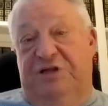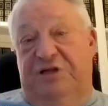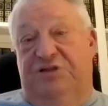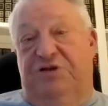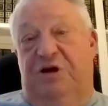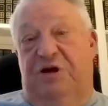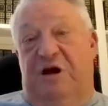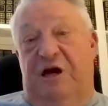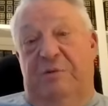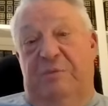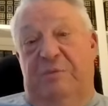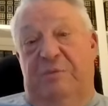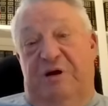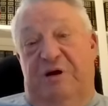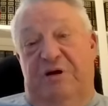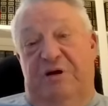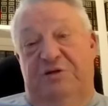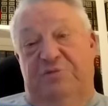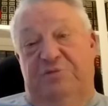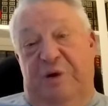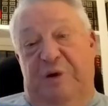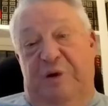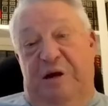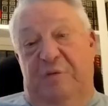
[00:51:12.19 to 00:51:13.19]
and it's talking
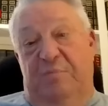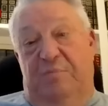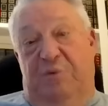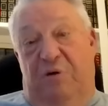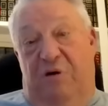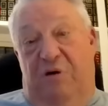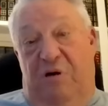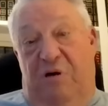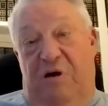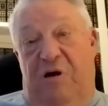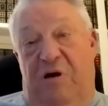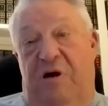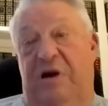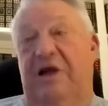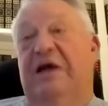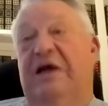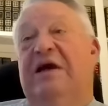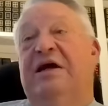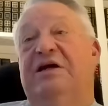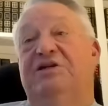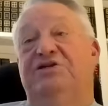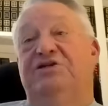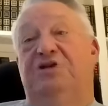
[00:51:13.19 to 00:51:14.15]
about his being born.